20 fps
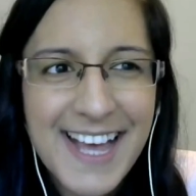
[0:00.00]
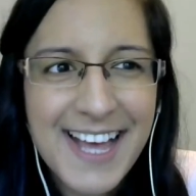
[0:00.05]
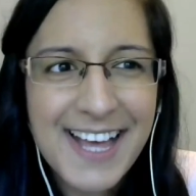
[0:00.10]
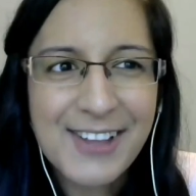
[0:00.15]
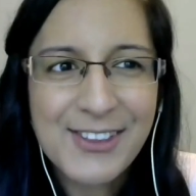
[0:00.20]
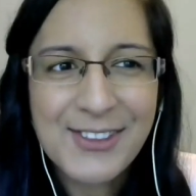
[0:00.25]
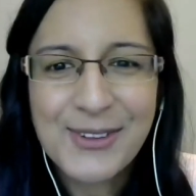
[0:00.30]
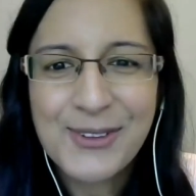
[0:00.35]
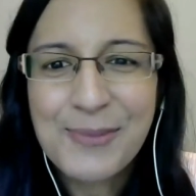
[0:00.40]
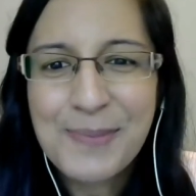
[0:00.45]

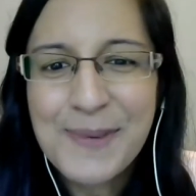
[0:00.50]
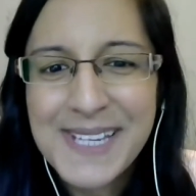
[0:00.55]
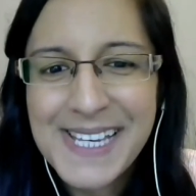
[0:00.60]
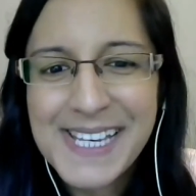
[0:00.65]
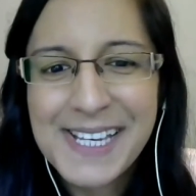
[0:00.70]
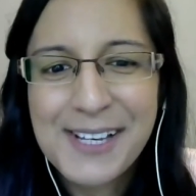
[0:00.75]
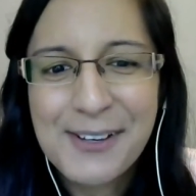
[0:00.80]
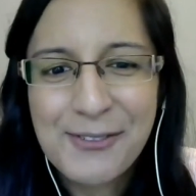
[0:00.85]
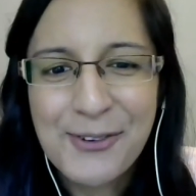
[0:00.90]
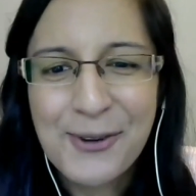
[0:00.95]
Yeah, so
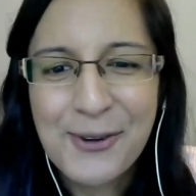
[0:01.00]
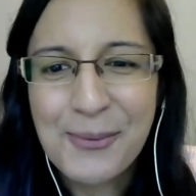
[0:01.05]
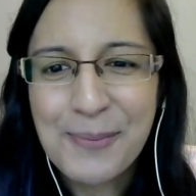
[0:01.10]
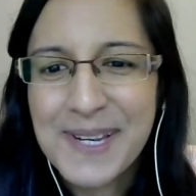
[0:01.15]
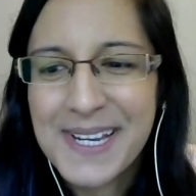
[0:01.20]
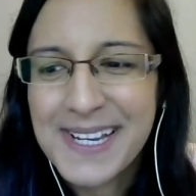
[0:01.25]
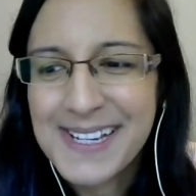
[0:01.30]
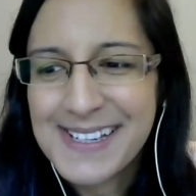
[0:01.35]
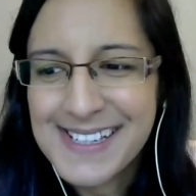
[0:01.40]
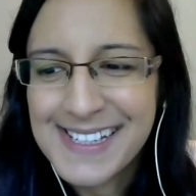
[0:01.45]
speaking of
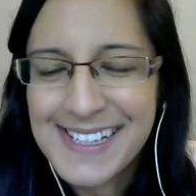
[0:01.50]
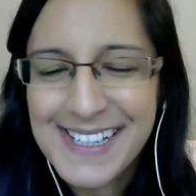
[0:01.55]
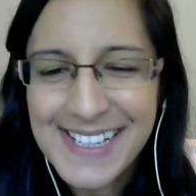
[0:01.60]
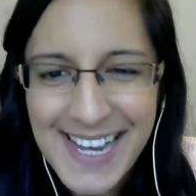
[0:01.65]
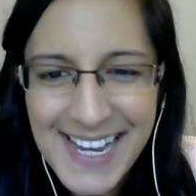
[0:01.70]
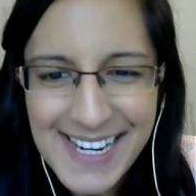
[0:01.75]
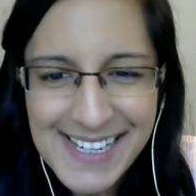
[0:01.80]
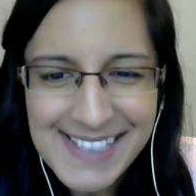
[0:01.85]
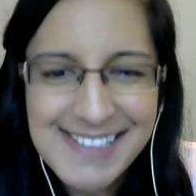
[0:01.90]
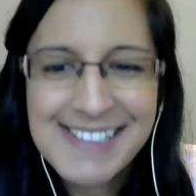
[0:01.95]
OpenID
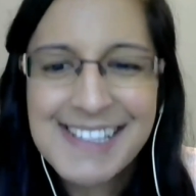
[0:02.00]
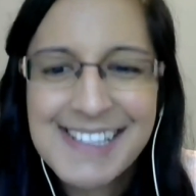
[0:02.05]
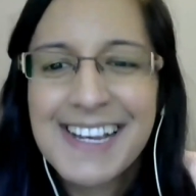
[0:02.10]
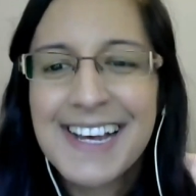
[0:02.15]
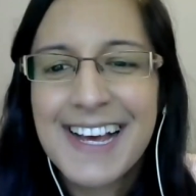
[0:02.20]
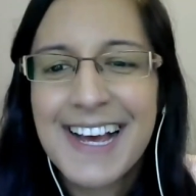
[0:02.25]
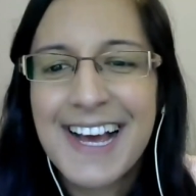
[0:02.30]
Connect,